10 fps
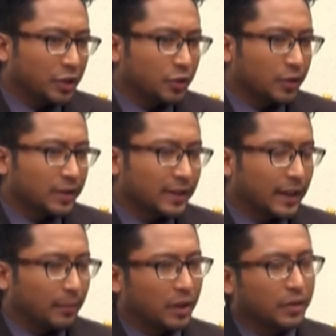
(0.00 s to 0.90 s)
did you
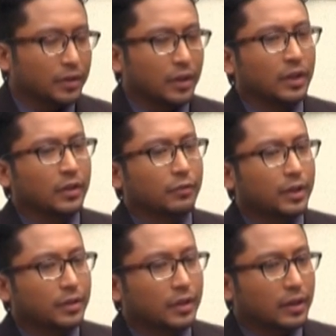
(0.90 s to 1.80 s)
say? Because
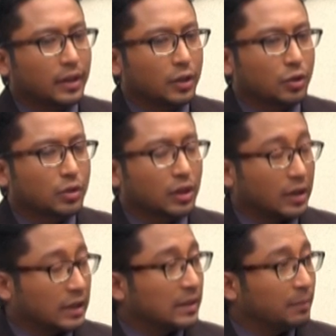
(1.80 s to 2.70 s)
recently
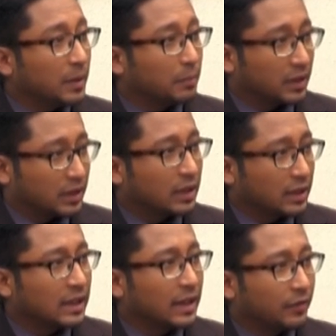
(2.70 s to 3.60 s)
13
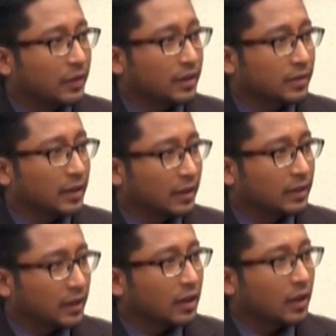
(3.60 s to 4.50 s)
laborers
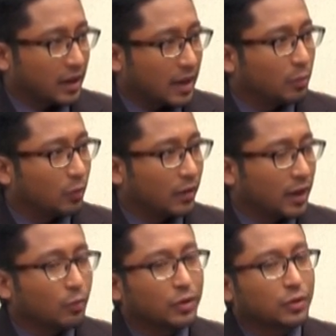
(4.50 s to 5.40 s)
killed in Kabul,
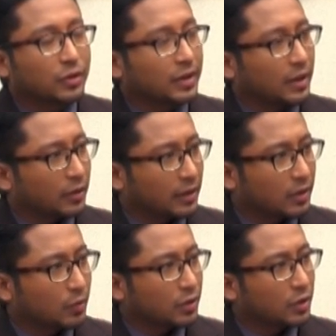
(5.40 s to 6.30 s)
right? What's your say on
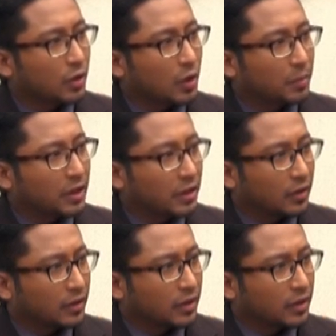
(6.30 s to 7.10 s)
this? What's your opinion on